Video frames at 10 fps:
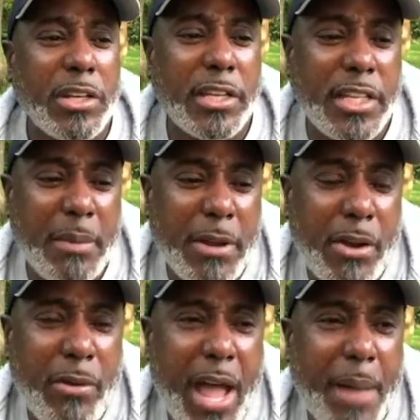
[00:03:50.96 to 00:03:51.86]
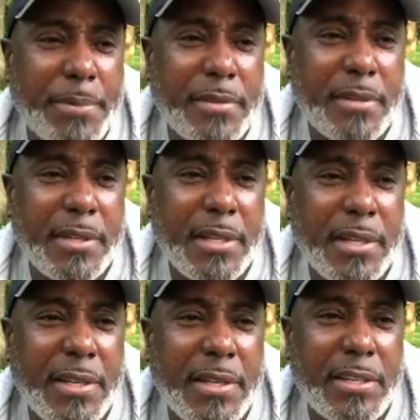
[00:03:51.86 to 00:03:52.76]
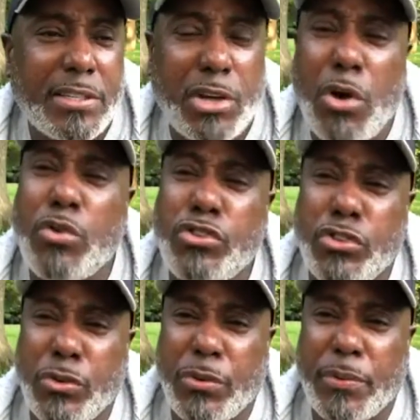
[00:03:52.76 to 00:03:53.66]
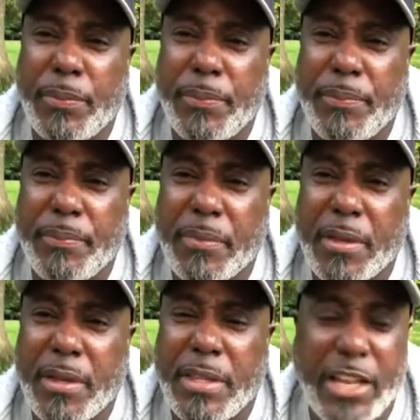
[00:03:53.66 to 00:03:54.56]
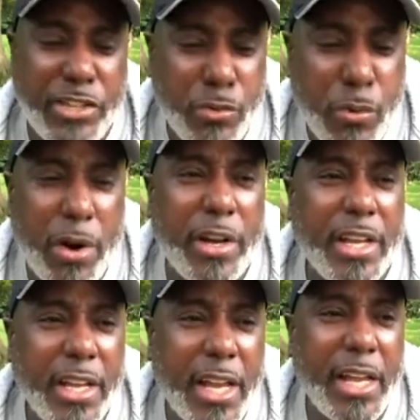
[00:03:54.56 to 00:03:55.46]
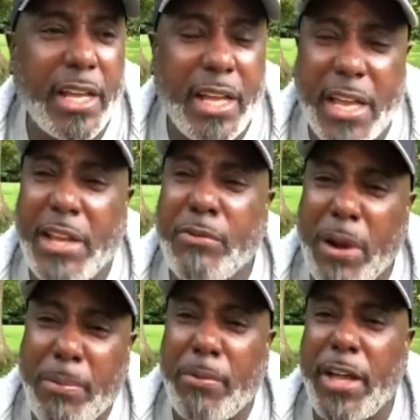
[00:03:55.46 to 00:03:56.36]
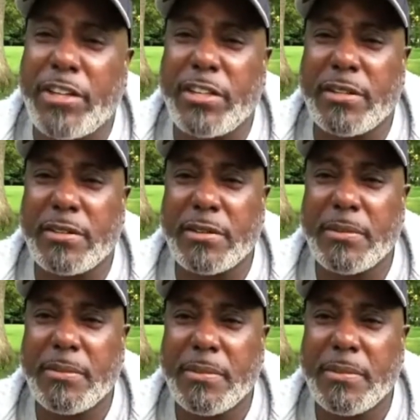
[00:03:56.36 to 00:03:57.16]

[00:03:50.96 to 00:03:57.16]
the demon craps told you that you weren't getting any reparations.